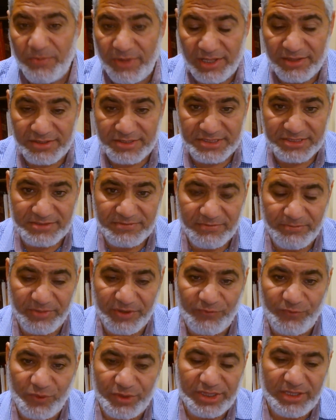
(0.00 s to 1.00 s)
months
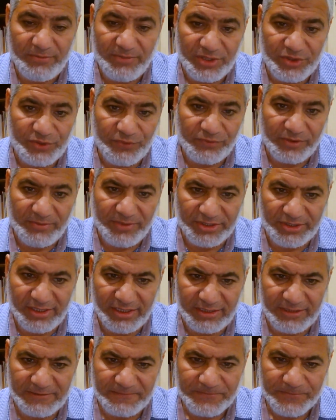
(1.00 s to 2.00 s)
before the month of
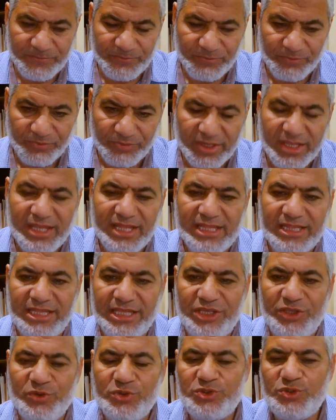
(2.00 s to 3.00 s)
Ramadan, they
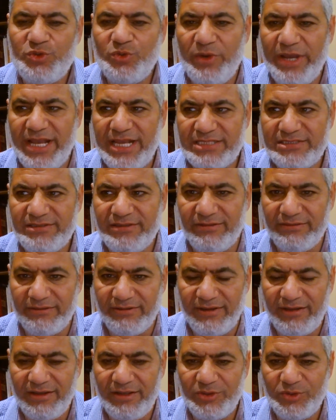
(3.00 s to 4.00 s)
used to ask
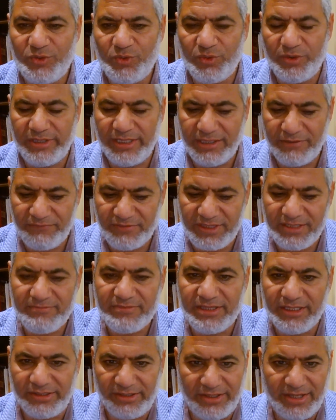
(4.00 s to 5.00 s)
Allah to give them
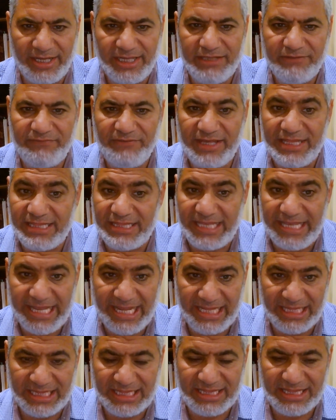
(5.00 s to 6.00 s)
the life and the
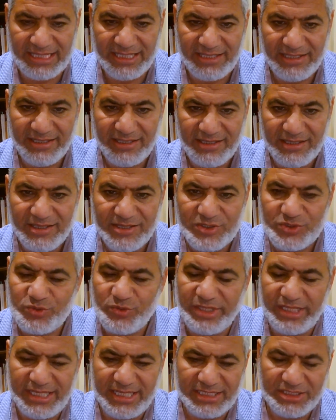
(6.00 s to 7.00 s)
health so
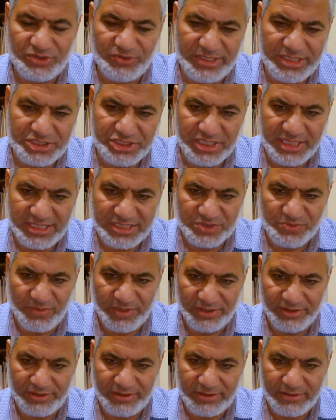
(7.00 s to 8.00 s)
they can reach it this
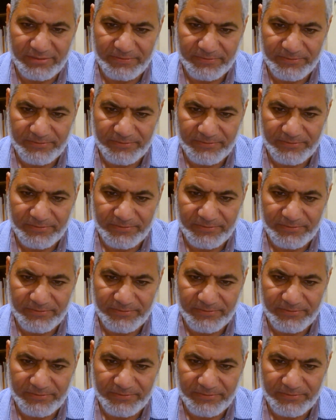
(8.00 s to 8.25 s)
month.